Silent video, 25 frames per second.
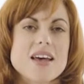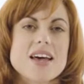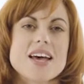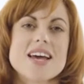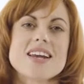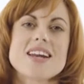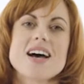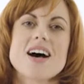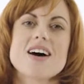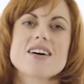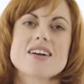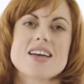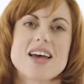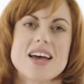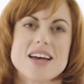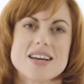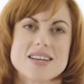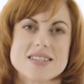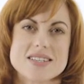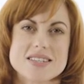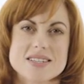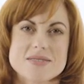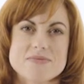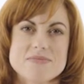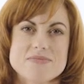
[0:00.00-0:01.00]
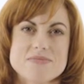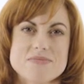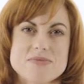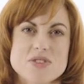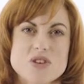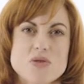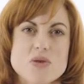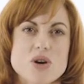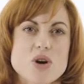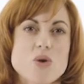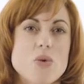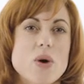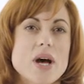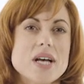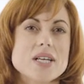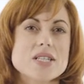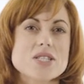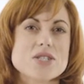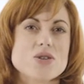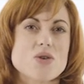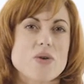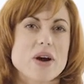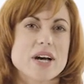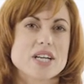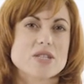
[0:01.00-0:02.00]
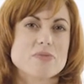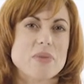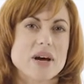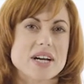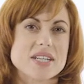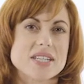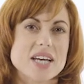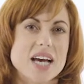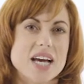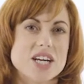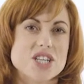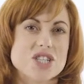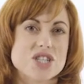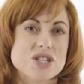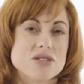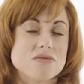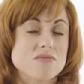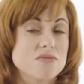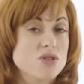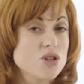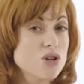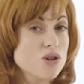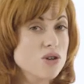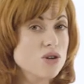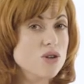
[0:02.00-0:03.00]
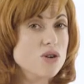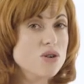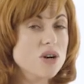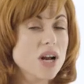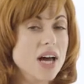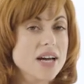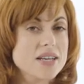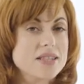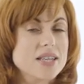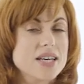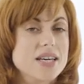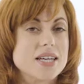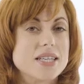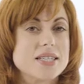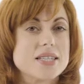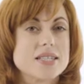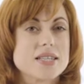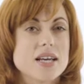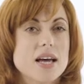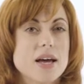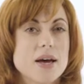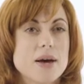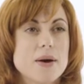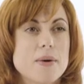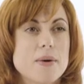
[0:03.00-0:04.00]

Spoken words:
In our case, the request or expectation could look like this: